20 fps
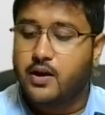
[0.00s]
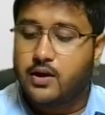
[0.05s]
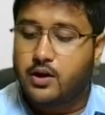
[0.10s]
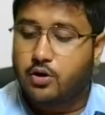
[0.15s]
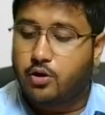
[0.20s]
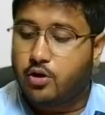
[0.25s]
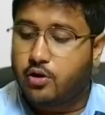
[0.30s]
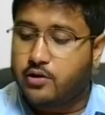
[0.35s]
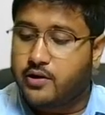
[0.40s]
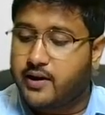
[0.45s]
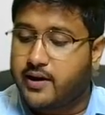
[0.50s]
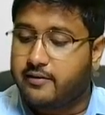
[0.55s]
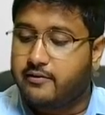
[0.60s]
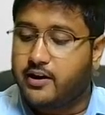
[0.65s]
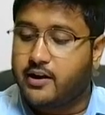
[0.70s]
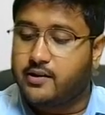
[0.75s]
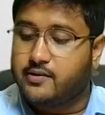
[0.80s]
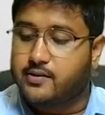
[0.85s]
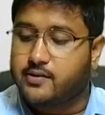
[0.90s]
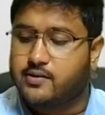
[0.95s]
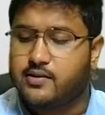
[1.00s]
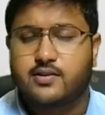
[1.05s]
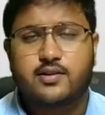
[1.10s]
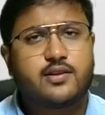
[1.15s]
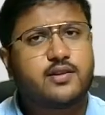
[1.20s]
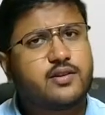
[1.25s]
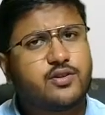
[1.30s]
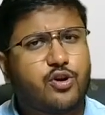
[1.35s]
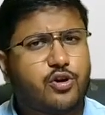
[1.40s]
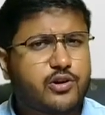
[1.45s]
Now, audit evidences.
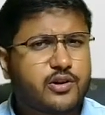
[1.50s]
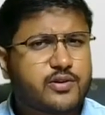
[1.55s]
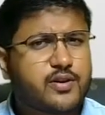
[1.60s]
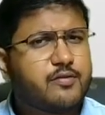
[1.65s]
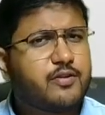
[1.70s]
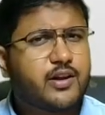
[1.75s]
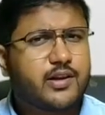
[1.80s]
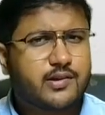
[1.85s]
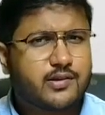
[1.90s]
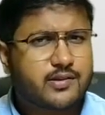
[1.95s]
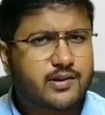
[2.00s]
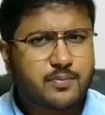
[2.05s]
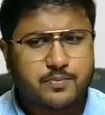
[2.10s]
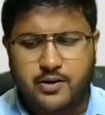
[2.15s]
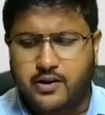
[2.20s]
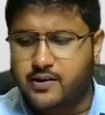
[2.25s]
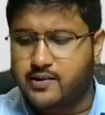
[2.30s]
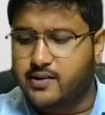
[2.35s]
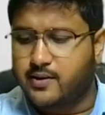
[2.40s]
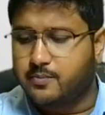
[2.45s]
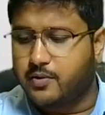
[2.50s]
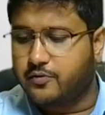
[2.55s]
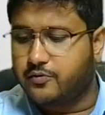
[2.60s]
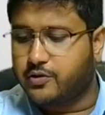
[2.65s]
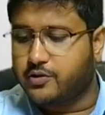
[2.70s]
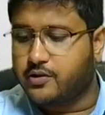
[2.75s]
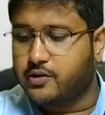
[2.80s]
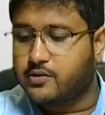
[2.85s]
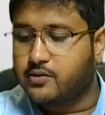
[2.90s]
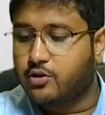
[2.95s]
Audit evidences are pretty simple
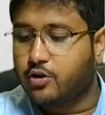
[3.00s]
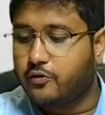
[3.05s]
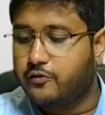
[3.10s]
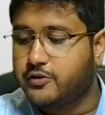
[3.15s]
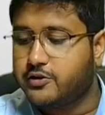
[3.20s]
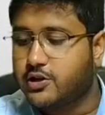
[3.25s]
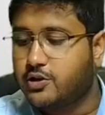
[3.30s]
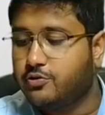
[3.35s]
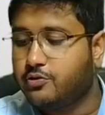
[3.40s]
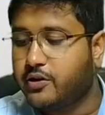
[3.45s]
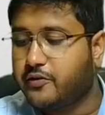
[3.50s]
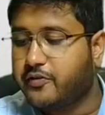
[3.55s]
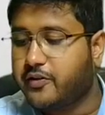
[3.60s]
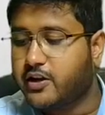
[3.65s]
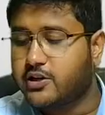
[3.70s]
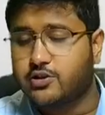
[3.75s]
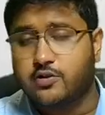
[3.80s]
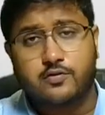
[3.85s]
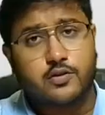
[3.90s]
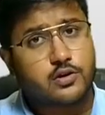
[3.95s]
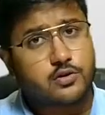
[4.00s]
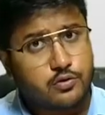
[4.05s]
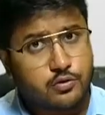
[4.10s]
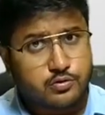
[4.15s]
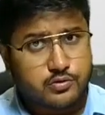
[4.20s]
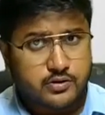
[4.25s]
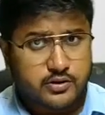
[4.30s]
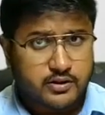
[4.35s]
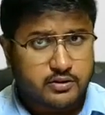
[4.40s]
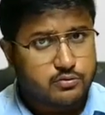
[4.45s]
for this. The official notification of the
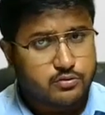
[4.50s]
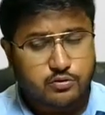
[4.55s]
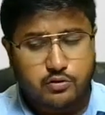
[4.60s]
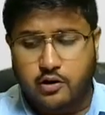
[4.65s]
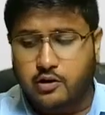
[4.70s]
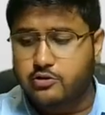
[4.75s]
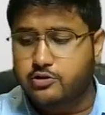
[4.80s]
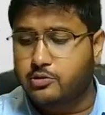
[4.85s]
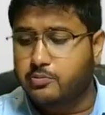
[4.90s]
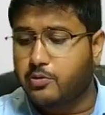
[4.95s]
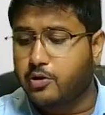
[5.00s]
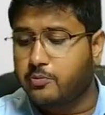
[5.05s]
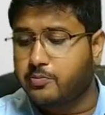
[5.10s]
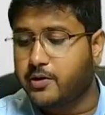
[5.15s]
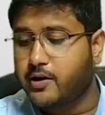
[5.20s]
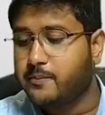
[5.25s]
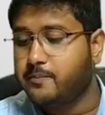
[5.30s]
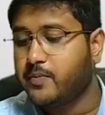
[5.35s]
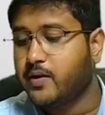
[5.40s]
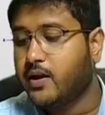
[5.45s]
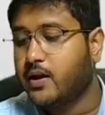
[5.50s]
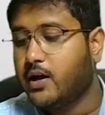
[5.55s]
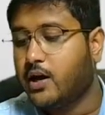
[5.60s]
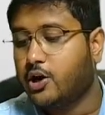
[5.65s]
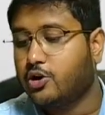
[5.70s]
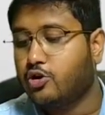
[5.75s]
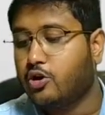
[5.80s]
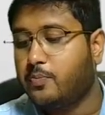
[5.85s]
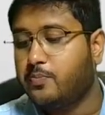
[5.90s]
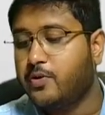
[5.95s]
court's ruling should be obtained.
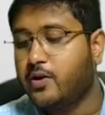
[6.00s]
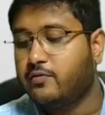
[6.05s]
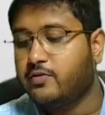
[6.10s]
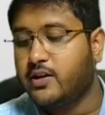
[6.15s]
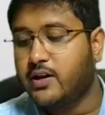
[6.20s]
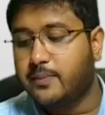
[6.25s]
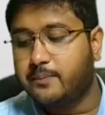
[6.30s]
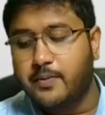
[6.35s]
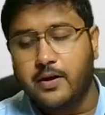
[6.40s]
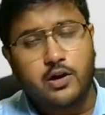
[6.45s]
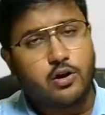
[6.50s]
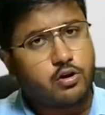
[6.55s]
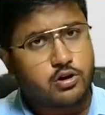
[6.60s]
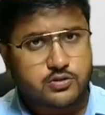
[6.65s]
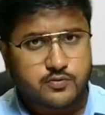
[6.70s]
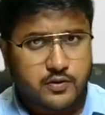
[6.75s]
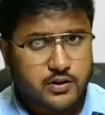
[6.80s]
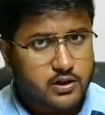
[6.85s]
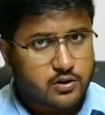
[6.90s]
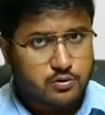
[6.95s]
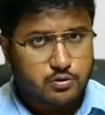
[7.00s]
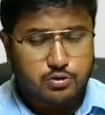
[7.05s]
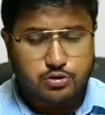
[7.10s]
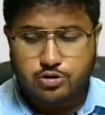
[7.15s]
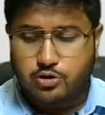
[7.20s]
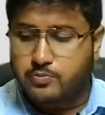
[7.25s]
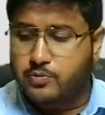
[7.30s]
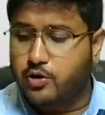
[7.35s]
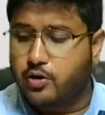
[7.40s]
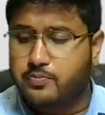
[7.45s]
A copy of the appeal lodged with the court
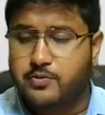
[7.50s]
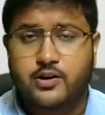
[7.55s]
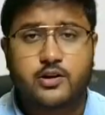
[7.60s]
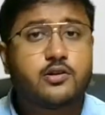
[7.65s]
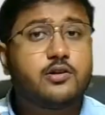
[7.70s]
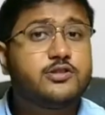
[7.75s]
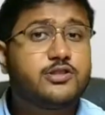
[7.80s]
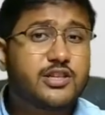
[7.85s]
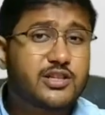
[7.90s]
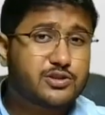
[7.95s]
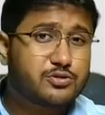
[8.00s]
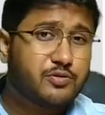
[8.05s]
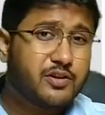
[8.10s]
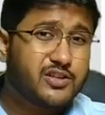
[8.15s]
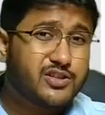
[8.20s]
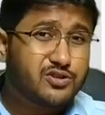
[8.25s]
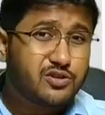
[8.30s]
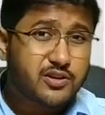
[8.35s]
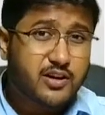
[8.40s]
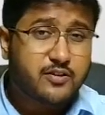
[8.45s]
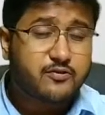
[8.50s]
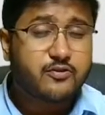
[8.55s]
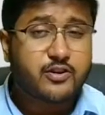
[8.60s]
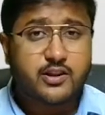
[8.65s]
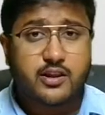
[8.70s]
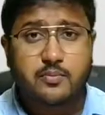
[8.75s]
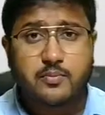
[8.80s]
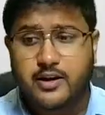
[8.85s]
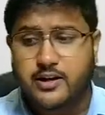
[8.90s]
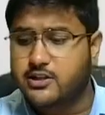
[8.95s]
should be obtained, just to ensure that
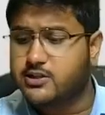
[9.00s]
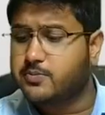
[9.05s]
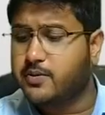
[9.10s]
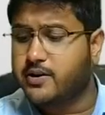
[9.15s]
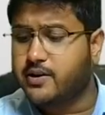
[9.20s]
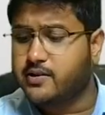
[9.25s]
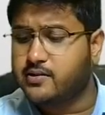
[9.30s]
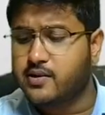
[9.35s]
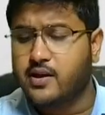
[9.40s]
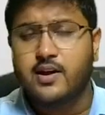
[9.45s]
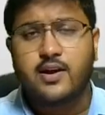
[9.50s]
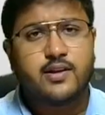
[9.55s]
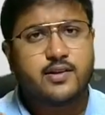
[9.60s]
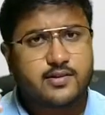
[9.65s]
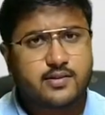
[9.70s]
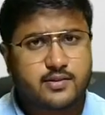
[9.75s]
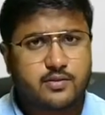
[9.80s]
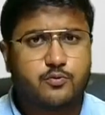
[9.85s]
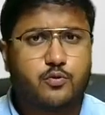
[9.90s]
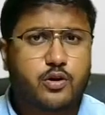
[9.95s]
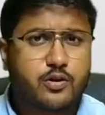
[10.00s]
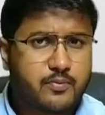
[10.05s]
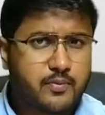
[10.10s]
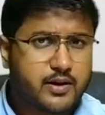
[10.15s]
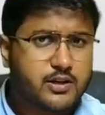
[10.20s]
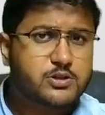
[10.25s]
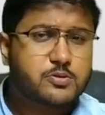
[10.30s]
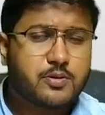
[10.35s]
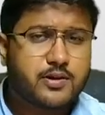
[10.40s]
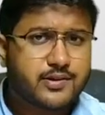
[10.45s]
whether what
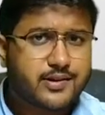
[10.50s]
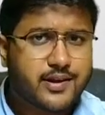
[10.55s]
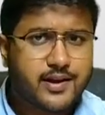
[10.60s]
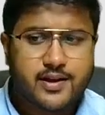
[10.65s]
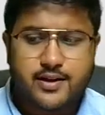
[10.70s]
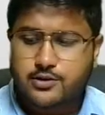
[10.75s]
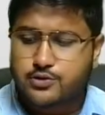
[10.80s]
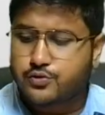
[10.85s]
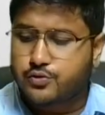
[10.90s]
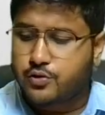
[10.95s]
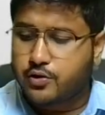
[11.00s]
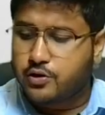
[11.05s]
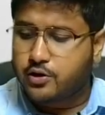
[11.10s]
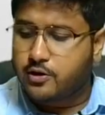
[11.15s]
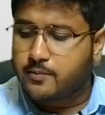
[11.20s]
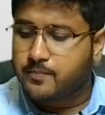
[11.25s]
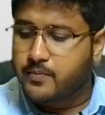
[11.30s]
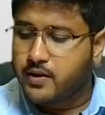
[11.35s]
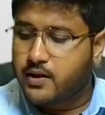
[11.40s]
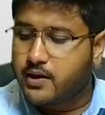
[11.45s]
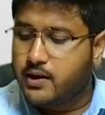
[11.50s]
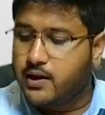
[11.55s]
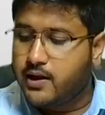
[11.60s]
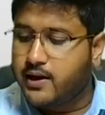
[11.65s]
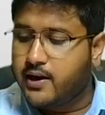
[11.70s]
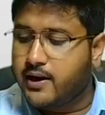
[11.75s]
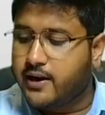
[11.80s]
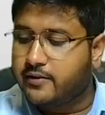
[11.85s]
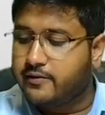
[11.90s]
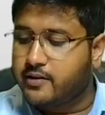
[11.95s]
management is saying is true or not.
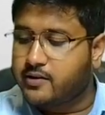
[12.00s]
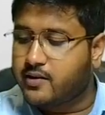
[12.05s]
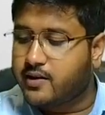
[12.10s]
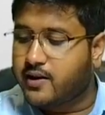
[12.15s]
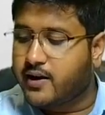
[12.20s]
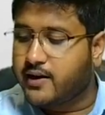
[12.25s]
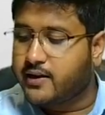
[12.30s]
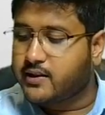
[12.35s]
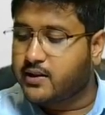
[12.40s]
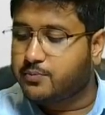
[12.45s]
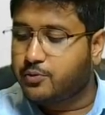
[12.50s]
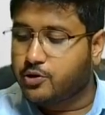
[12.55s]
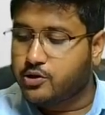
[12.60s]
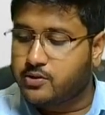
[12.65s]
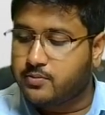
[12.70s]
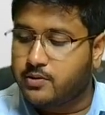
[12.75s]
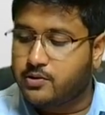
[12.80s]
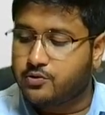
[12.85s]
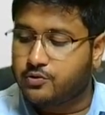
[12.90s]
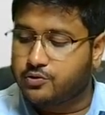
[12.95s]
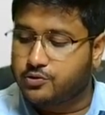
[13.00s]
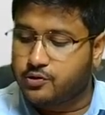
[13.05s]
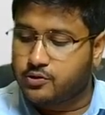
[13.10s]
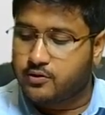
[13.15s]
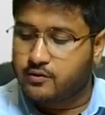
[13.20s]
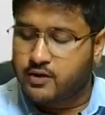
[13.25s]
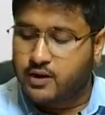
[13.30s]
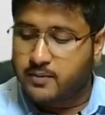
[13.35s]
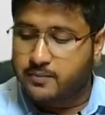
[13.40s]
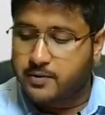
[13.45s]
Legal advice regarding the possible sources
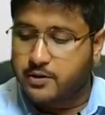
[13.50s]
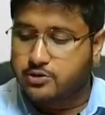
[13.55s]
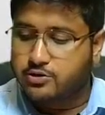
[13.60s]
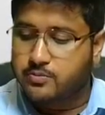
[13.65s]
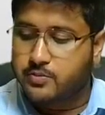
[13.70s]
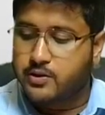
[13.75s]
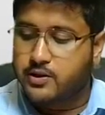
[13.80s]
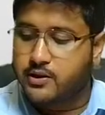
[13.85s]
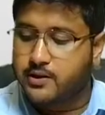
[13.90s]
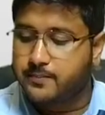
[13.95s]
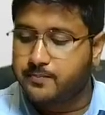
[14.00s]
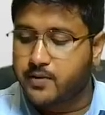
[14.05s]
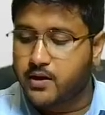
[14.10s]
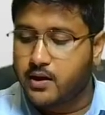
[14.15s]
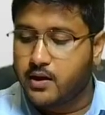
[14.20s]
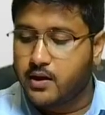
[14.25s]
of the appeal should be there.